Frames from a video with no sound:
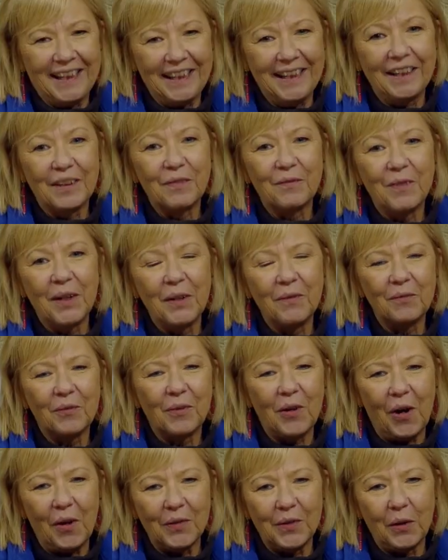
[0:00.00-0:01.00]
It is fun
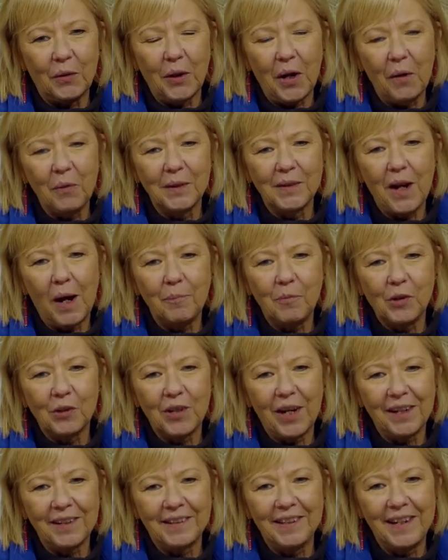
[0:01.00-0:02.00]
for all. So go adopt
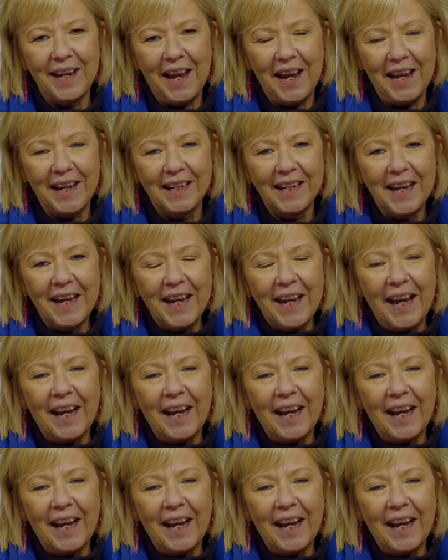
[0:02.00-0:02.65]
your duck today,